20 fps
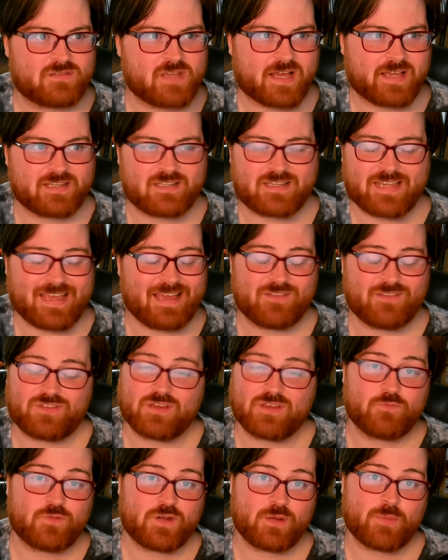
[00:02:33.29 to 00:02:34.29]
I can't
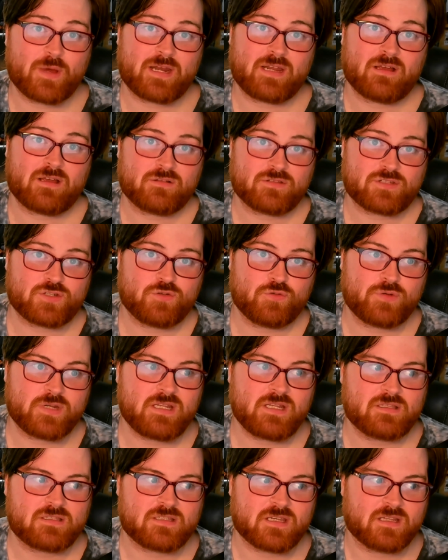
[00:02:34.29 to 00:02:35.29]
think of anybody else who
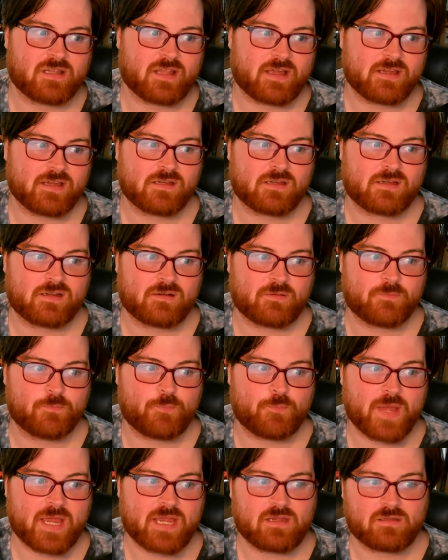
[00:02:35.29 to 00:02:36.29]
needs it. Like,
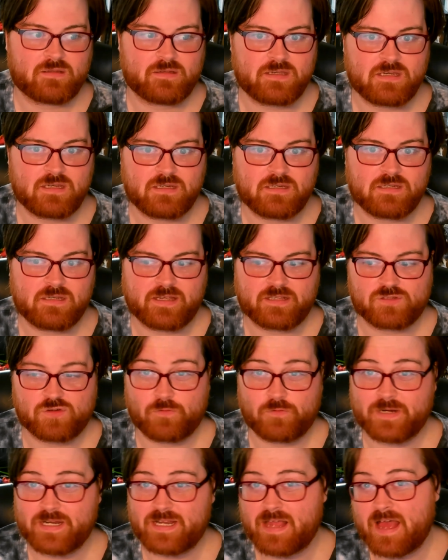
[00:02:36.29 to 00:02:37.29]
Bayley has
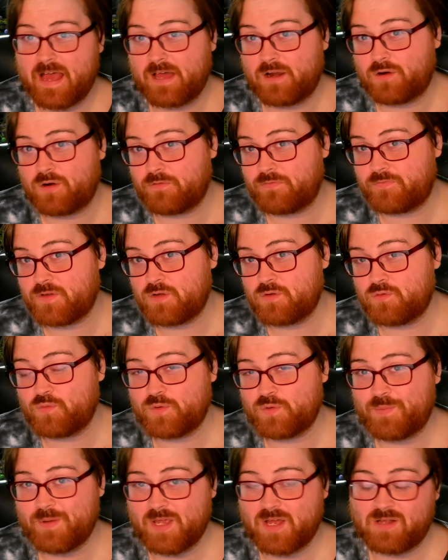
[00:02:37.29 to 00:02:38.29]
already had her feud
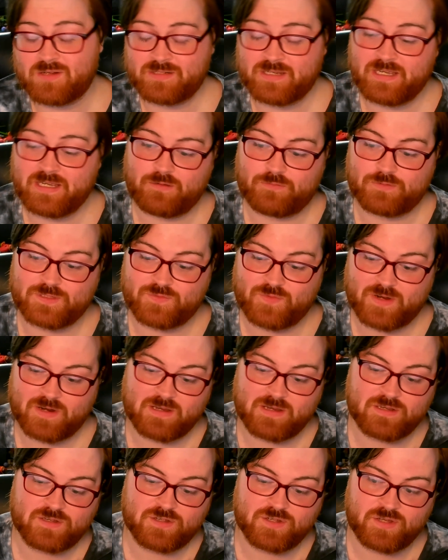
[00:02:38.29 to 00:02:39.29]
with Bianca. It was
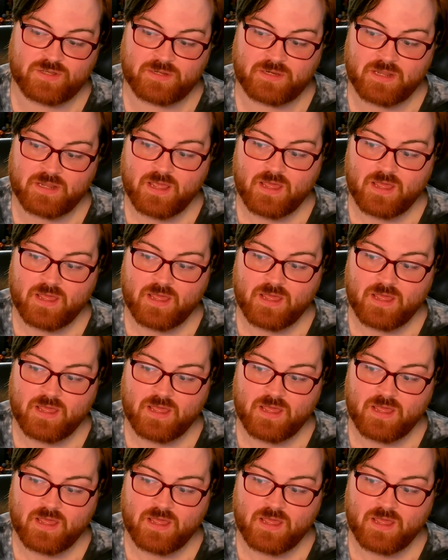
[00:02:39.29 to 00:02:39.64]
very good.